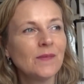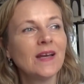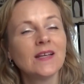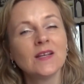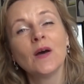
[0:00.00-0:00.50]

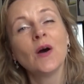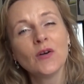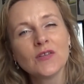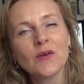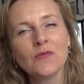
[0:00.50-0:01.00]
These are
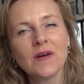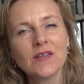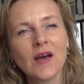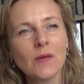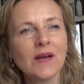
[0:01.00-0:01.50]
also fun
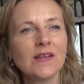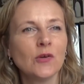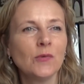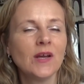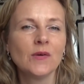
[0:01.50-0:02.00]
topics
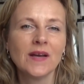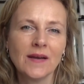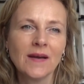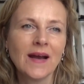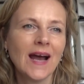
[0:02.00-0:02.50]
to play
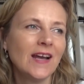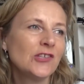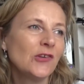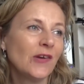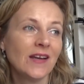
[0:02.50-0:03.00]
with.
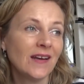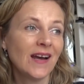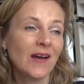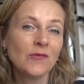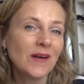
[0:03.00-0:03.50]
Actually,
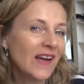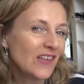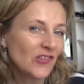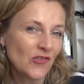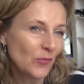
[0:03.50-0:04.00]
every
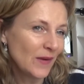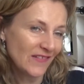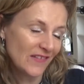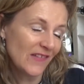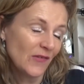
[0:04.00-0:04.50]
age group
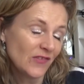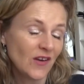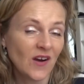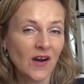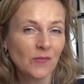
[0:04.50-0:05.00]
has its own
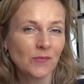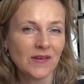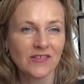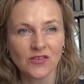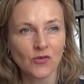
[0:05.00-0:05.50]
charm,
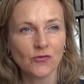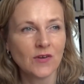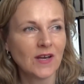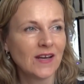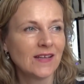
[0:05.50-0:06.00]
its own
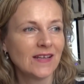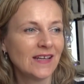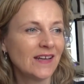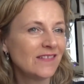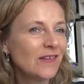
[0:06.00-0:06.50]
fun,
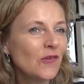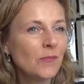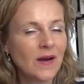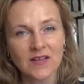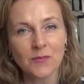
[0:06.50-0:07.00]
and its own
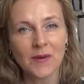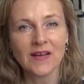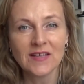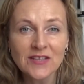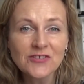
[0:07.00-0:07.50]

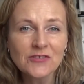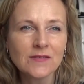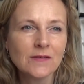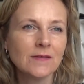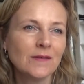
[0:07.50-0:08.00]
possibilities.
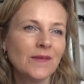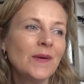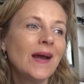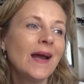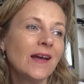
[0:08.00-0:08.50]

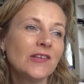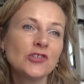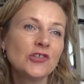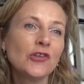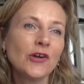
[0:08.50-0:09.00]
And it's
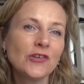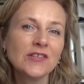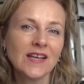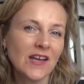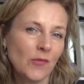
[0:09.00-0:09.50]
just good to
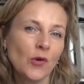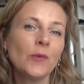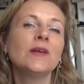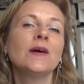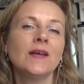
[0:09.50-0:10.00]
take a
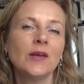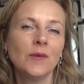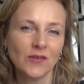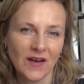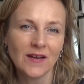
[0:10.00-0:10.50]
moment to think
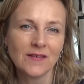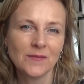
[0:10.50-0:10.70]
about that.